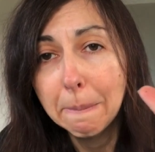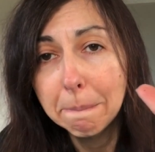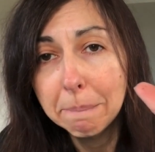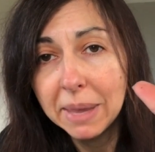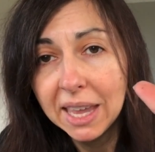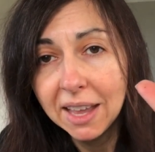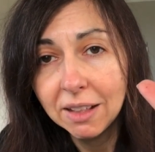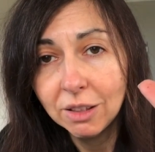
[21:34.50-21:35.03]

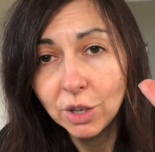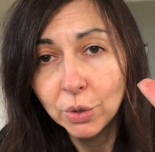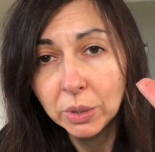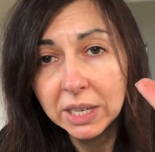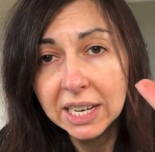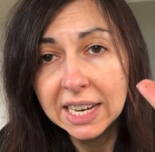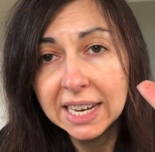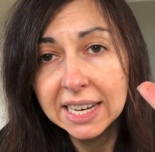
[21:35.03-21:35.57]
pale
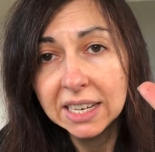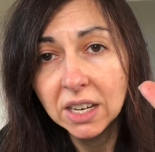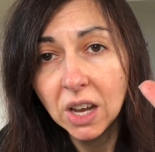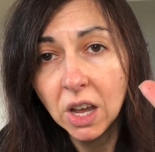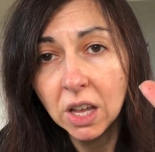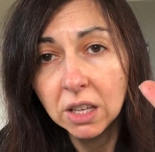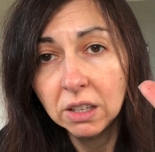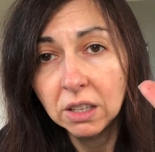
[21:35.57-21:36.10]
green
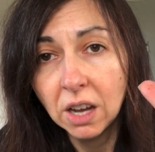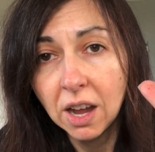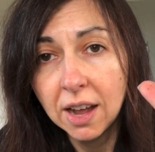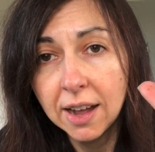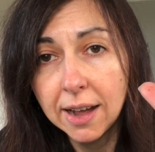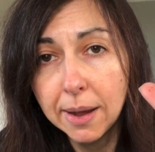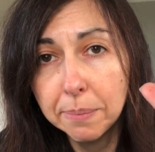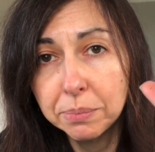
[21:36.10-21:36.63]
on
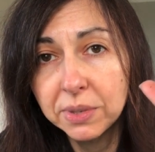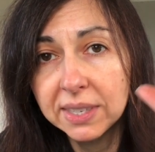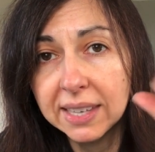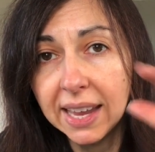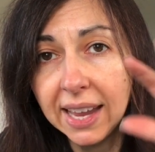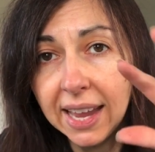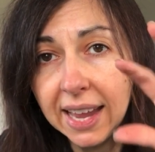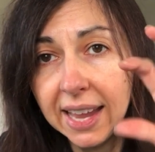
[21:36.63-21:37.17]
tops
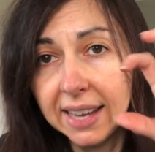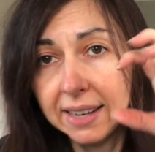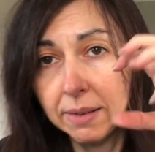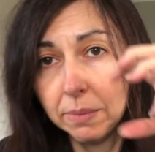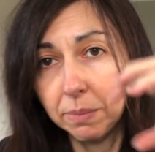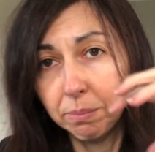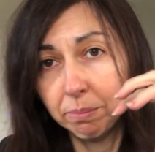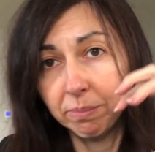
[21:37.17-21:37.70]
and
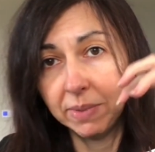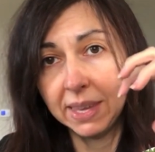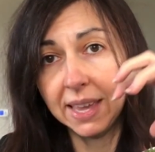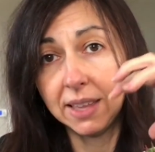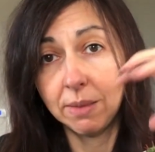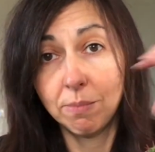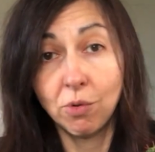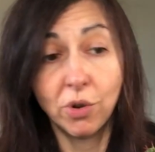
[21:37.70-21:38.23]

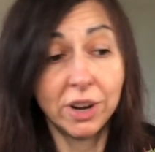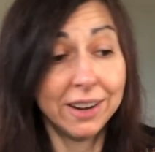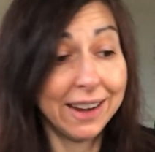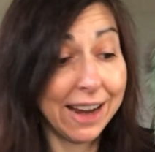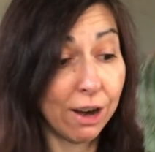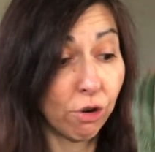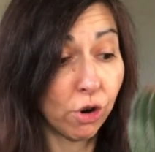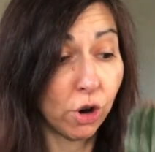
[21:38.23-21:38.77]
get more
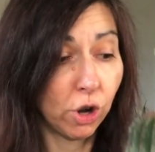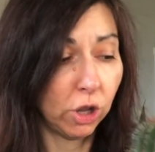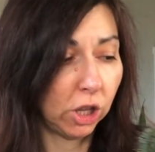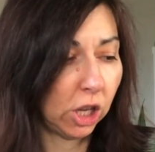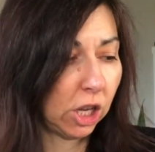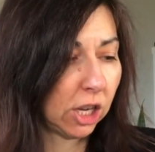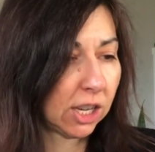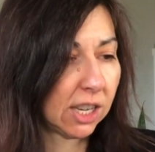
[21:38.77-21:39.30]
narrow
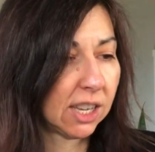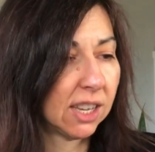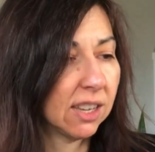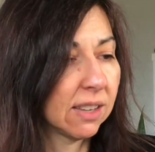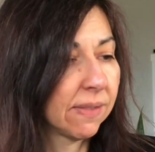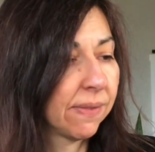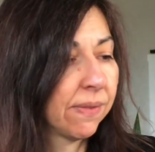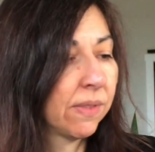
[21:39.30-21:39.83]
look.
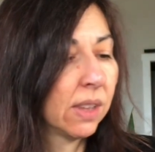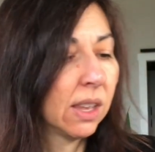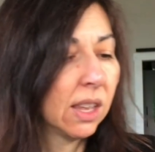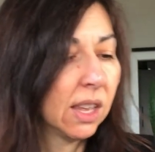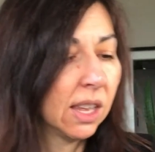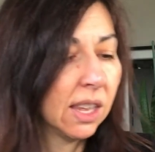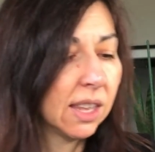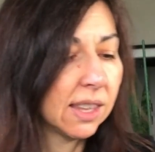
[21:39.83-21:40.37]

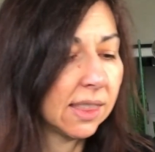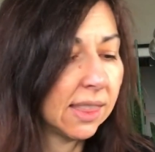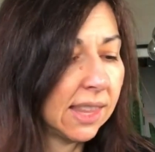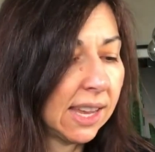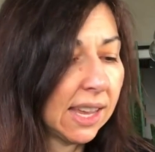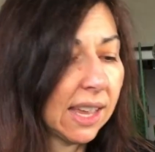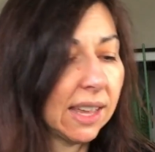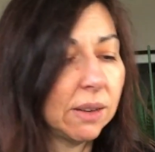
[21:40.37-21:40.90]

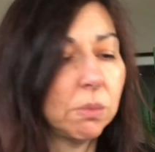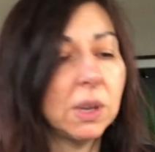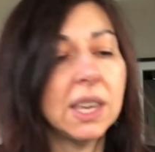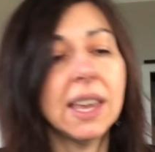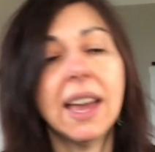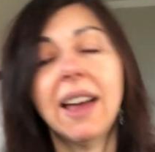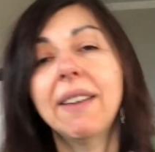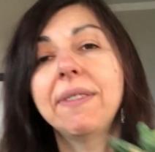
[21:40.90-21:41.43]
Then we
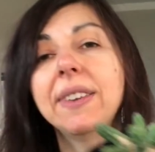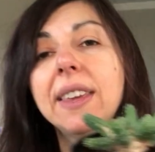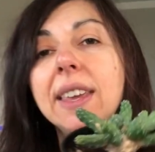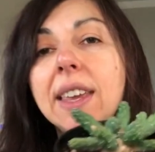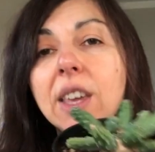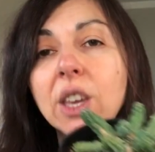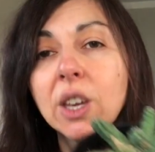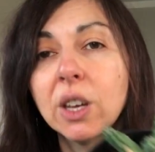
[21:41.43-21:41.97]
have
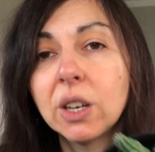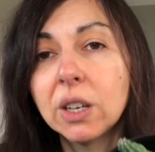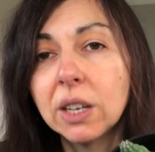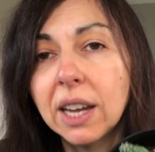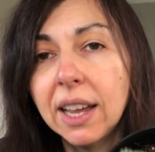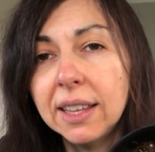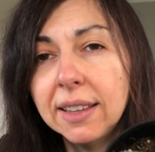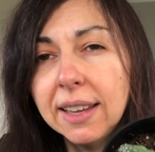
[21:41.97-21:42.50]
here,
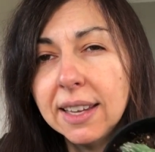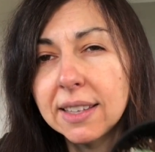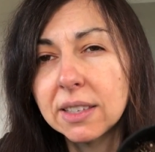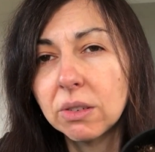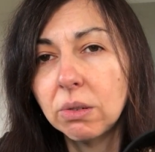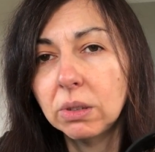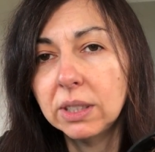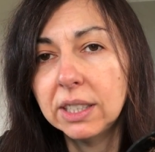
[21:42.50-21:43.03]
I think it's
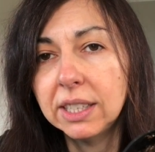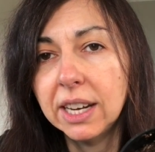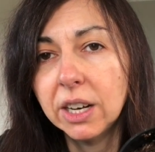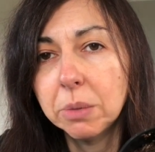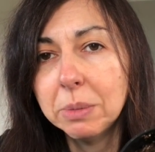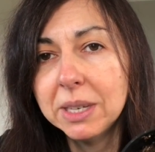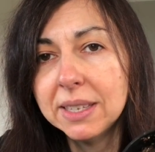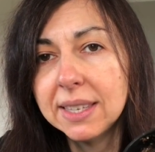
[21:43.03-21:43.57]
called
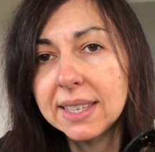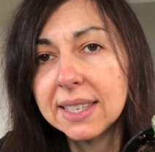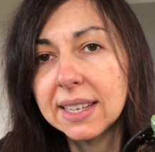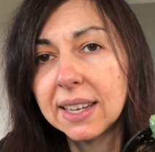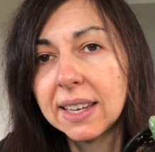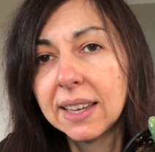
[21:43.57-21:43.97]
Enermis,